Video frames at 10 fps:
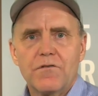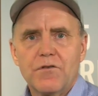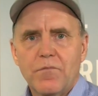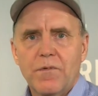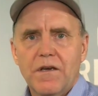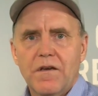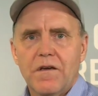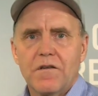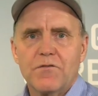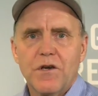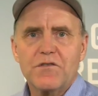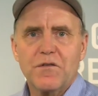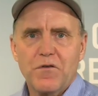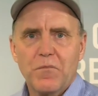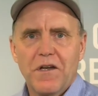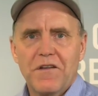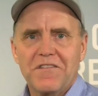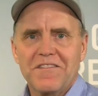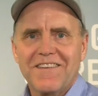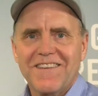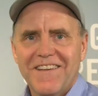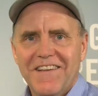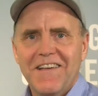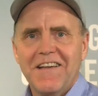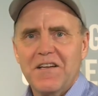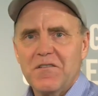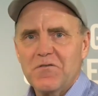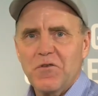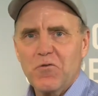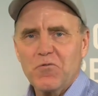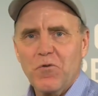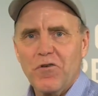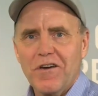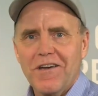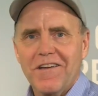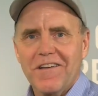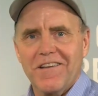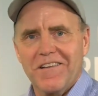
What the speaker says: Took me just a few minutes. So don't worry.